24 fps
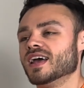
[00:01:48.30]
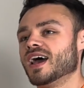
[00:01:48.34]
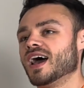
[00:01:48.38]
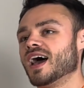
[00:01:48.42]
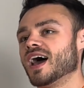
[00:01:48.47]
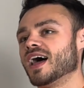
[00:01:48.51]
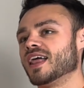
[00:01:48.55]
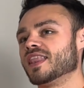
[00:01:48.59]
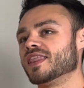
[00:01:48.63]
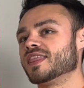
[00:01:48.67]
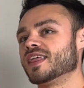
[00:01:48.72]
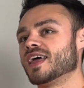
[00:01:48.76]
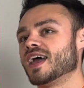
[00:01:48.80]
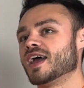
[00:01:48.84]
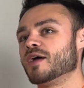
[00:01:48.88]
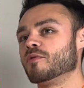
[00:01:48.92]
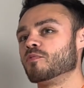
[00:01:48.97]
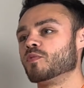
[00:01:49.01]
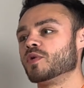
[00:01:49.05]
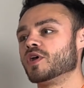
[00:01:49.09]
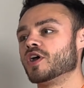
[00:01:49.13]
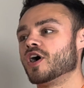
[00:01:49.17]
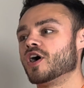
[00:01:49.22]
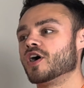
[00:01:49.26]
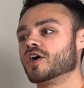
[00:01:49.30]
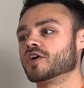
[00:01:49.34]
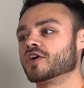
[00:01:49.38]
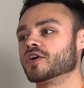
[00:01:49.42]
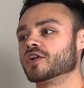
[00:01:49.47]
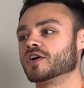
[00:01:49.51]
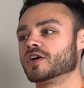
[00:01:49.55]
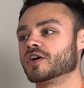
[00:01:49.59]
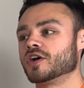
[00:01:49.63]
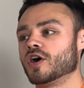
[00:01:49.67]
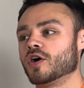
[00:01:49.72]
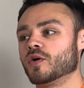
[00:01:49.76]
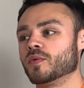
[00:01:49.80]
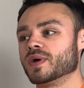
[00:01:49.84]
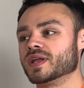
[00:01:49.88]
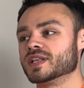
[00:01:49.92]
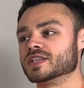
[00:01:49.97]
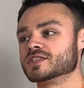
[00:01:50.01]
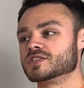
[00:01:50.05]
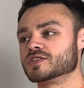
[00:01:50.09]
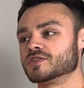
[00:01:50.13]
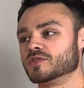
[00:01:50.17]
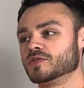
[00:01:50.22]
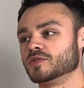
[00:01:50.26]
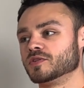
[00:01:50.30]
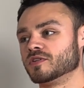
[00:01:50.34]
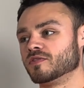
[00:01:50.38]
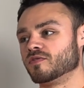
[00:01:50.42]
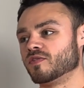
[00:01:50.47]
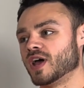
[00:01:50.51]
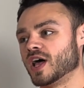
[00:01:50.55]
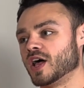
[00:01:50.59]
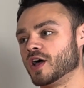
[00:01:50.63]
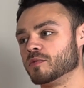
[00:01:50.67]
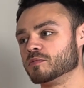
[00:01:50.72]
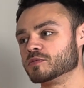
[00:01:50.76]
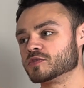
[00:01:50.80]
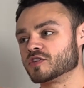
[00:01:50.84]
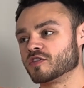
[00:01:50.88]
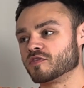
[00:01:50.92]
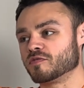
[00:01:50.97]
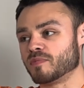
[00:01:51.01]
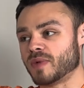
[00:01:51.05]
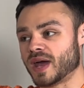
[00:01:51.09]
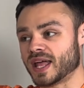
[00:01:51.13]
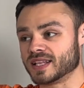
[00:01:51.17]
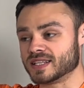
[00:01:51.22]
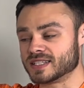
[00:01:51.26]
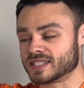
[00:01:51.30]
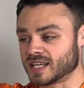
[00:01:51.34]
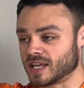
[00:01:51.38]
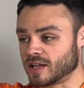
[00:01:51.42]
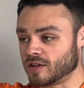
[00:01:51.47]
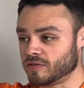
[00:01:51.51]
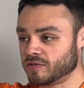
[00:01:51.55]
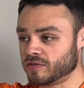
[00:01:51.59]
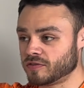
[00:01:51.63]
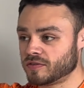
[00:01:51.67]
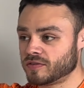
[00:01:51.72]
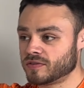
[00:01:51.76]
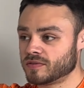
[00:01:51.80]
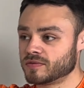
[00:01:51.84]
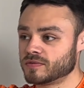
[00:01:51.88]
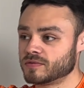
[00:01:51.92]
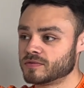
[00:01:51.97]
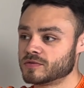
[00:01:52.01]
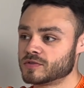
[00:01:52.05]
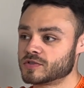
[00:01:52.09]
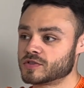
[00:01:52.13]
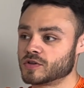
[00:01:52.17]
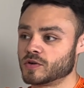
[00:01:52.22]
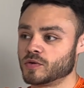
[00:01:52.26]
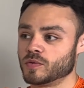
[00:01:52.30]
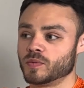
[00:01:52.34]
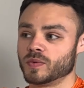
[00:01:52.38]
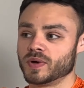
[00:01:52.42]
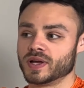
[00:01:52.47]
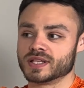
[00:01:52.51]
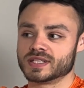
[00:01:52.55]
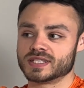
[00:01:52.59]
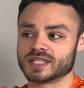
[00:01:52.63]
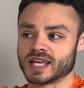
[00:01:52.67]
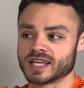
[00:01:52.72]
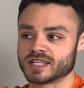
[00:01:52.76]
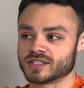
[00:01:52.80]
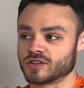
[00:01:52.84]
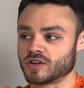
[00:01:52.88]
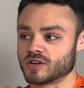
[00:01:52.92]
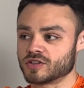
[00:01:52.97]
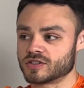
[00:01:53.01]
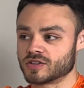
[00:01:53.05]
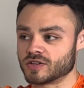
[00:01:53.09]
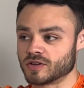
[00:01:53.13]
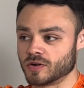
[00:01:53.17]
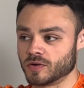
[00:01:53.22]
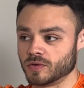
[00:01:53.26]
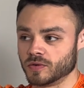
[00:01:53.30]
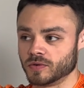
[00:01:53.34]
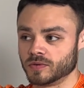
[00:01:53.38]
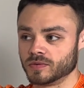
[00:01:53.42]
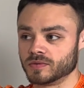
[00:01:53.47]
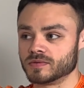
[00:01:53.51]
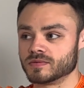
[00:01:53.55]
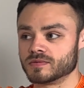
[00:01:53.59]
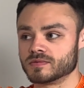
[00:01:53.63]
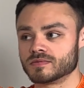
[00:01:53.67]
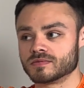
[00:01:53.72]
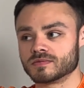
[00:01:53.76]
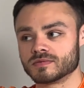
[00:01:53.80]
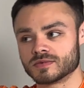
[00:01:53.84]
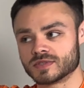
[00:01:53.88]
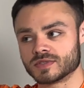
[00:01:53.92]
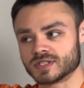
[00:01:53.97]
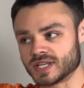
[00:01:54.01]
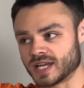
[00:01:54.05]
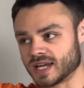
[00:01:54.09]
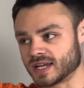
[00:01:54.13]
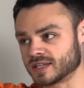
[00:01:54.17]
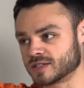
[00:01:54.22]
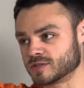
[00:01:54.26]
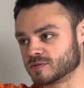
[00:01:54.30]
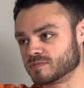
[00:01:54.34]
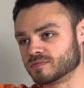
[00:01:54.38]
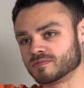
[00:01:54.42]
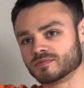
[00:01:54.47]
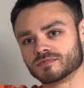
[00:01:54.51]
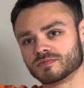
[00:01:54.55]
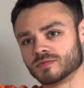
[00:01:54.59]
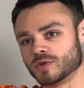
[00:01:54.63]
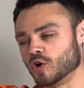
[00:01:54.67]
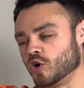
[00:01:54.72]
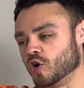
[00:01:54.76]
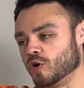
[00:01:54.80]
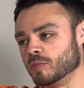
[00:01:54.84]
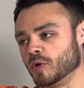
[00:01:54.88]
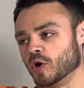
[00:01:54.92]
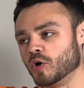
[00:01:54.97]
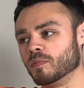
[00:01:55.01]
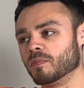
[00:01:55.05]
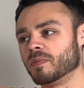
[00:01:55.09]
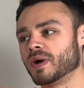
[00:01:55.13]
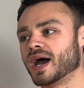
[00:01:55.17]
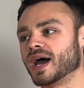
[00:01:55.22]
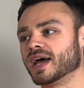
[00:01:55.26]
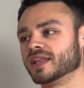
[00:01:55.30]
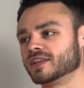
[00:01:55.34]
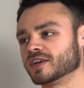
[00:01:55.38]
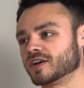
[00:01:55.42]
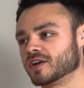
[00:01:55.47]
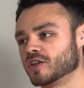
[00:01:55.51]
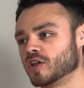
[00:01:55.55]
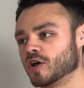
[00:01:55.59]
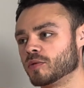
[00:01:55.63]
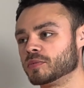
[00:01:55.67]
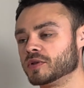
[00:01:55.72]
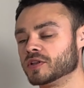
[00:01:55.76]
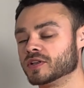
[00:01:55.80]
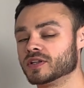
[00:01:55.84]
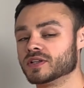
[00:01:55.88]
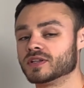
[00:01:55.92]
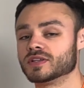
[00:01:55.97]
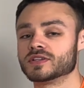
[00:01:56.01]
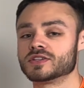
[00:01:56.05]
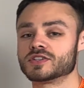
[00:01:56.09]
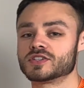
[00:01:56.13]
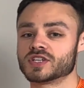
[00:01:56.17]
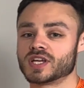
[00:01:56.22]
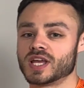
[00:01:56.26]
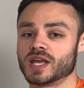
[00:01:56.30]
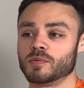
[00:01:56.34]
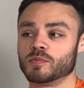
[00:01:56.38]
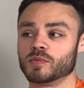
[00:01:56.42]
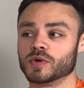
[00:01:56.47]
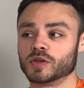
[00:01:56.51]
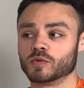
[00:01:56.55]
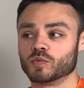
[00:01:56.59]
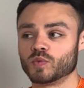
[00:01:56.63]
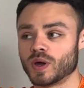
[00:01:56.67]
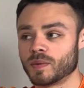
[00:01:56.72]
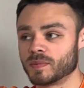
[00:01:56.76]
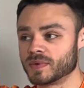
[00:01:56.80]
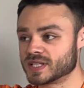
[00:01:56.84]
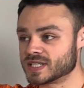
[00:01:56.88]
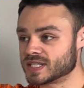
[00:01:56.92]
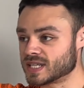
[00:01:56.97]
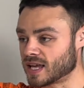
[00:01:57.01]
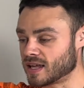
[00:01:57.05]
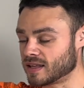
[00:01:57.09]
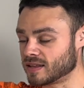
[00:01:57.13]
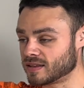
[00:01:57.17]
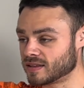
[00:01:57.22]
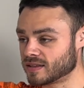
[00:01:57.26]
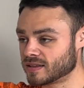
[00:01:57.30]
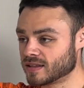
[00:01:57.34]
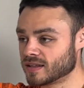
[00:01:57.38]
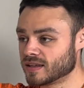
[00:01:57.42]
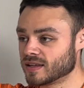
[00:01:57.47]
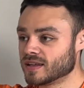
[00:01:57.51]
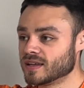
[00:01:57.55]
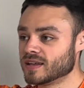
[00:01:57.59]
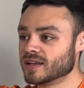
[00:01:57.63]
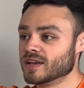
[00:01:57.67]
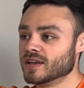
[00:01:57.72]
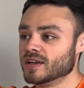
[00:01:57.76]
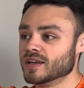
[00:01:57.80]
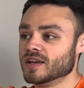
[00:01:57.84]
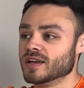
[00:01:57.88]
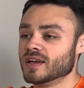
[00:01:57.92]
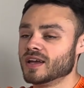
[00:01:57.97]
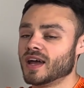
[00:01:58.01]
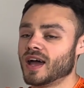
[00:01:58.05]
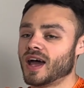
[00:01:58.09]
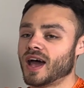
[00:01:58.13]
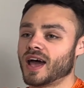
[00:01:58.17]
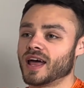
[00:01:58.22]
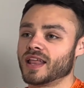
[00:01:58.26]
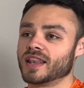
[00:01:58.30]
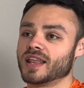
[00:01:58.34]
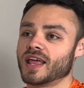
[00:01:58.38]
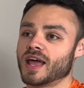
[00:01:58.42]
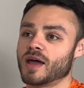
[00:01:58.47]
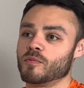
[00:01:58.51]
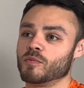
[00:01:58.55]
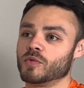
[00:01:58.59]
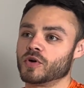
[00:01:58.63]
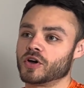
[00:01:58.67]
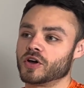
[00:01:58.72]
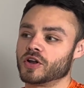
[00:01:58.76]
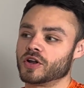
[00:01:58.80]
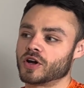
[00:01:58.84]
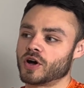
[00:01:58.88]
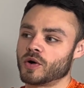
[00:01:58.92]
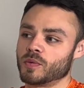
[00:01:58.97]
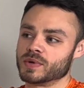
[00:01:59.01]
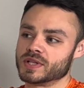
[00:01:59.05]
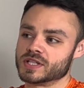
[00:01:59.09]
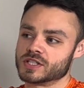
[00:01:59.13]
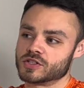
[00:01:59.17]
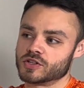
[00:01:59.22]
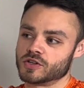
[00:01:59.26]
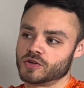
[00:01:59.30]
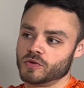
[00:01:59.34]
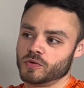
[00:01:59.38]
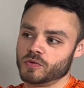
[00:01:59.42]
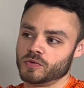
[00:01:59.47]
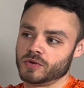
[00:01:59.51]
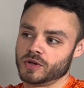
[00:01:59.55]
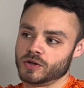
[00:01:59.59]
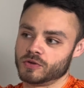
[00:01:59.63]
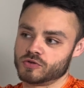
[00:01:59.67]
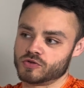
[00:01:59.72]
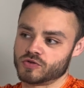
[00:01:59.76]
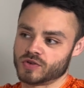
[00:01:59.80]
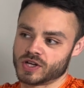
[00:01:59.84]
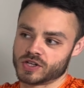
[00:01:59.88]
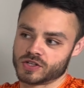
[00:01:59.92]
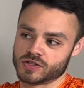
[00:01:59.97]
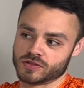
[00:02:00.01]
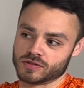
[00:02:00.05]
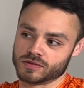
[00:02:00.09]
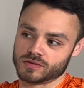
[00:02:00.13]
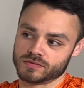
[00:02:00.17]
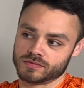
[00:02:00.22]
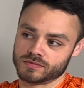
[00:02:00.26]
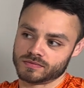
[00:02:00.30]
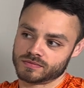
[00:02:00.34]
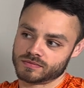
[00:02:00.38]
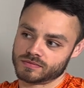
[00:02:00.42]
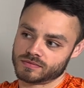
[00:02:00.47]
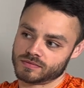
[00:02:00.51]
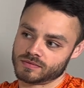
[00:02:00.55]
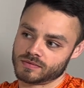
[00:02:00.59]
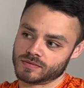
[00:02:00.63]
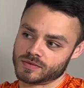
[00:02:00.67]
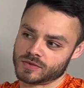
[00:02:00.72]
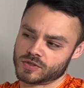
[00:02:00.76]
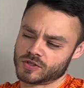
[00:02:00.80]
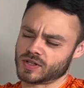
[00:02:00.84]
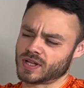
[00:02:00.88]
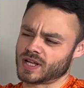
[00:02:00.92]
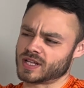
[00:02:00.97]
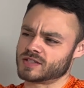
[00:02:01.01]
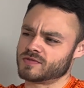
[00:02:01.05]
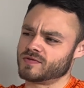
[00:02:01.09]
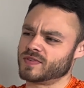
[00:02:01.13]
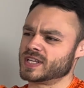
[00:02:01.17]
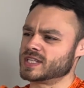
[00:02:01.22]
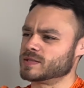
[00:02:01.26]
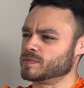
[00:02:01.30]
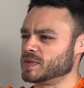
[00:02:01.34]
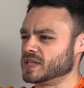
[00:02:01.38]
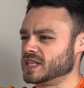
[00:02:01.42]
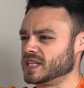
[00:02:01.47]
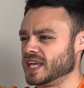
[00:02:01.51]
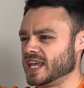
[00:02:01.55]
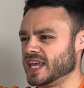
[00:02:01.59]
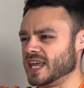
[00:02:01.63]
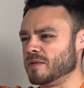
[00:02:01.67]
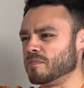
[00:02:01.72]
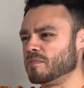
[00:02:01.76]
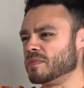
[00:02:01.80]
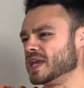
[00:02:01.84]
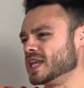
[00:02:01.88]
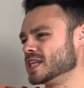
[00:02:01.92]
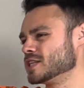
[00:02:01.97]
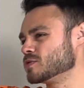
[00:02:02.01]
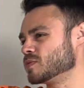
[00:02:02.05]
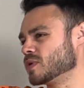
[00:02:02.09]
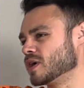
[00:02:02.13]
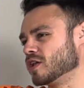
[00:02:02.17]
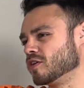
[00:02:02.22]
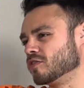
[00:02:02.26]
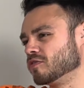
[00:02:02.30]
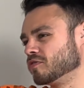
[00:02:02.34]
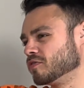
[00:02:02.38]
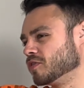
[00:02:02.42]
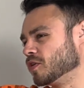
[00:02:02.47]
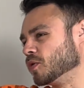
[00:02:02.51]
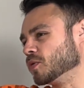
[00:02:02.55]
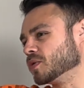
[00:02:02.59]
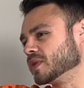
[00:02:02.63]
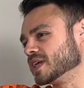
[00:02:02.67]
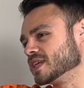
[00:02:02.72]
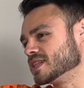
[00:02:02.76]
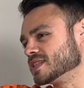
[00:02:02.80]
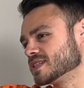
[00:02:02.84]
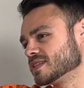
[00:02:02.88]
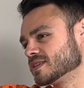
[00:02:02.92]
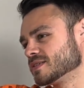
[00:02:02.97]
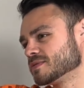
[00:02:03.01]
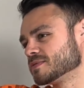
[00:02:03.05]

And then we are going to go into the realms of men's health. So with testosterone, sex hormone band and globulin, same with women's health. And then we're going to go into nutritional. So that's vitamin D, B12, folate.